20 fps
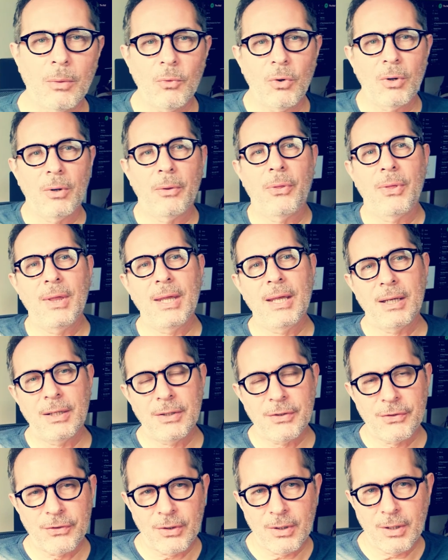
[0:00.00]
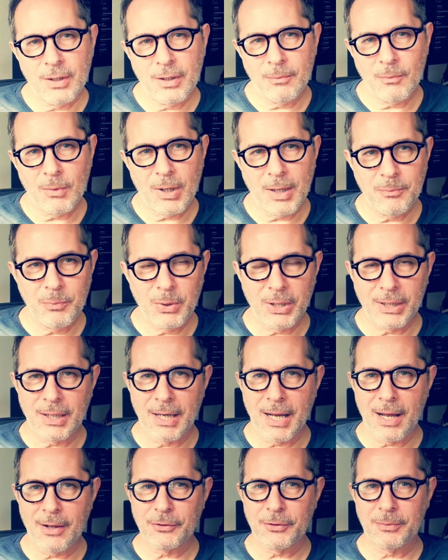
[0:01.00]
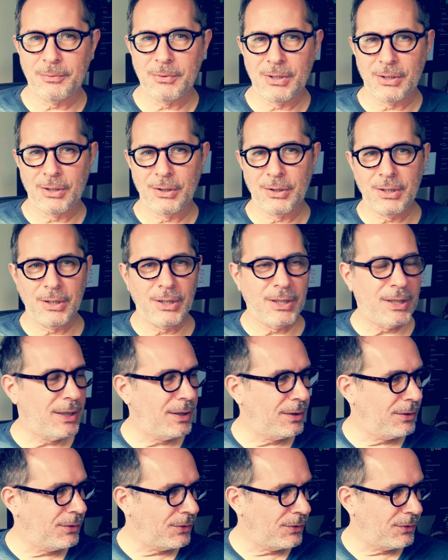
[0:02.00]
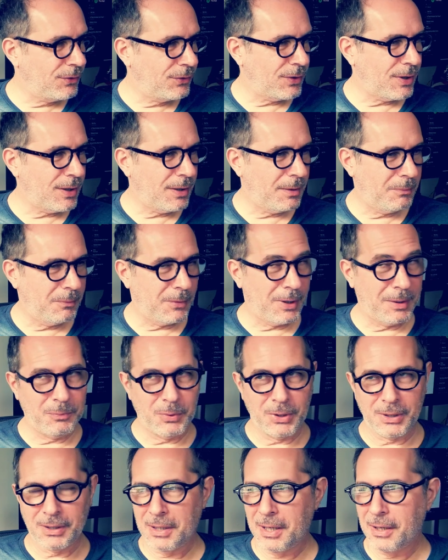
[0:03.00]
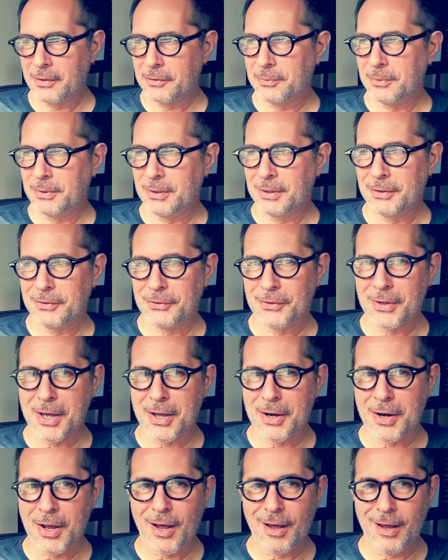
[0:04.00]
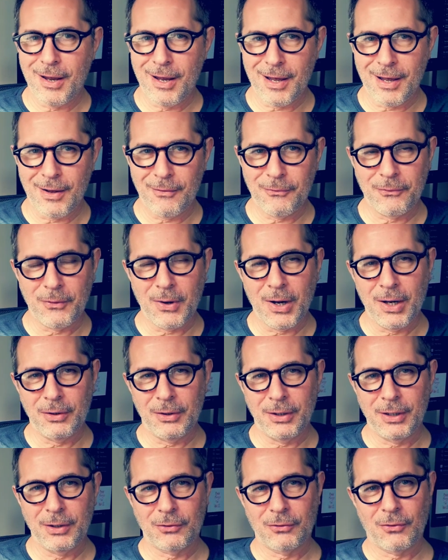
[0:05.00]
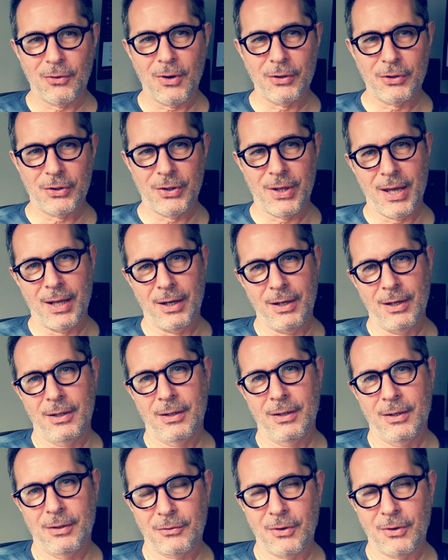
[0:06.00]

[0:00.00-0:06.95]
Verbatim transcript: One more thing is my big announcement is that I have finally crossed that